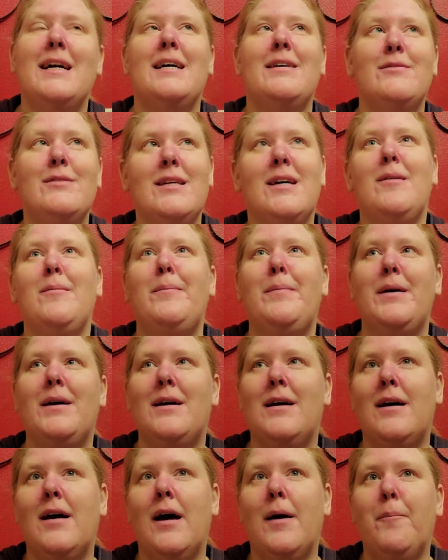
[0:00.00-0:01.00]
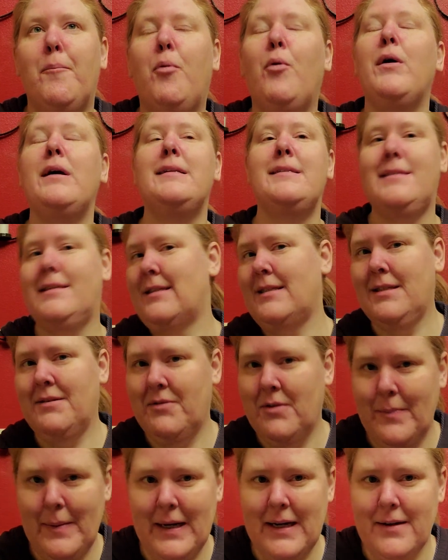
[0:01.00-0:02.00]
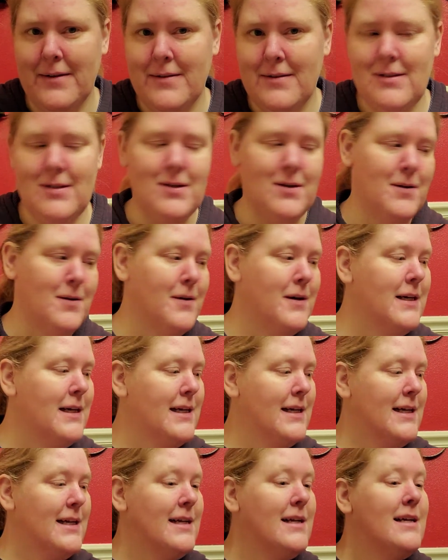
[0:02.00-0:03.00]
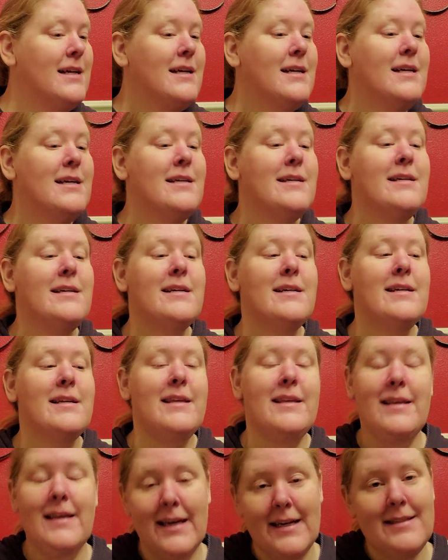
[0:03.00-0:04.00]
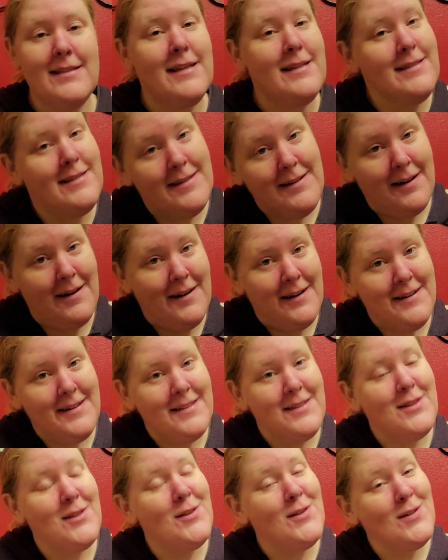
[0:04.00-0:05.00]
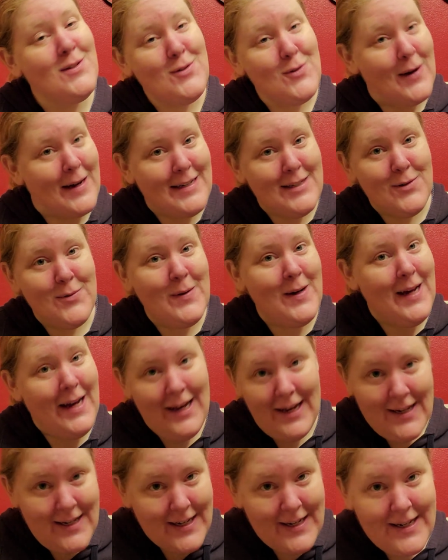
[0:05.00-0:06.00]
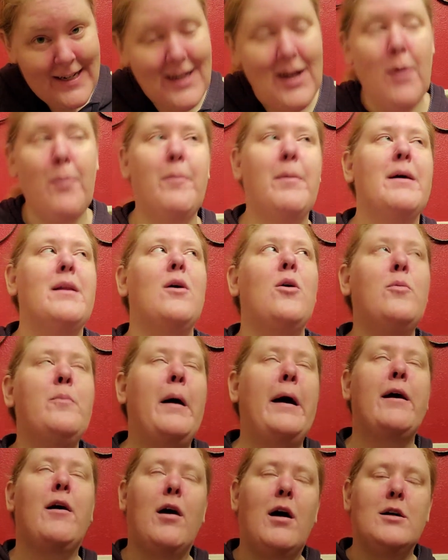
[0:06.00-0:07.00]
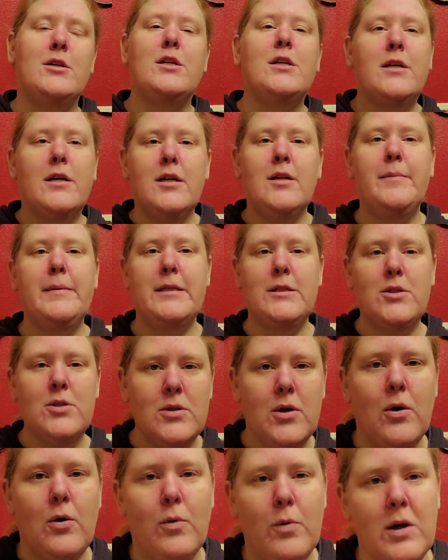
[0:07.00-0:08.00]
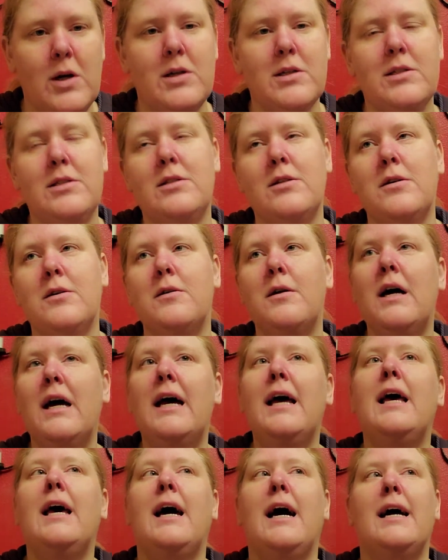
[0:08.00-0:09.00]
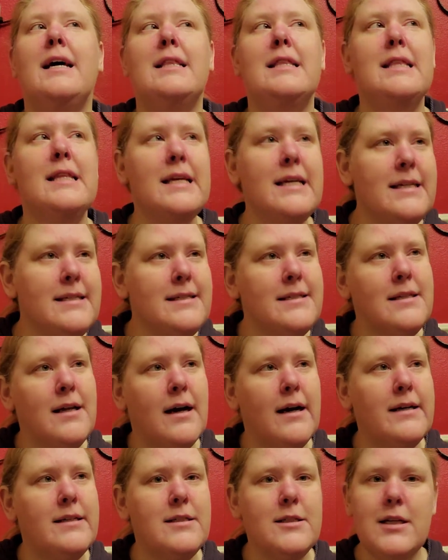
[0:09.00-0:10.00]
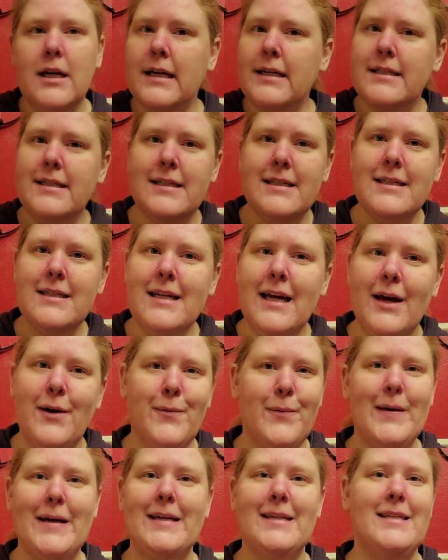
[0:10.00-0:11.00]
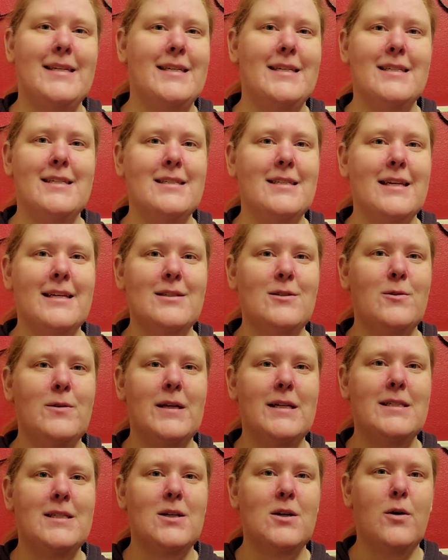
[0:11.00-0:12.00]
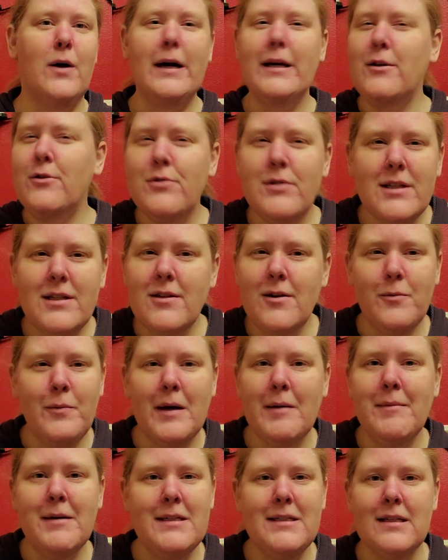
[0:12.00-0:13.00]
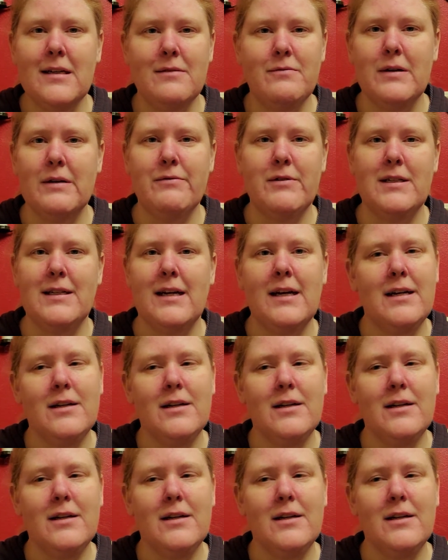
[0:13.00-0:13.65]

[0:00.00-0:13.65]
I was up zero point 0.6 of a pound. So yes, that's not the direction we're heading, but oh my gosh, it could have been so worse. So at least I checked in and weighed in like 2 days ago. I usually don't weigh myself every day.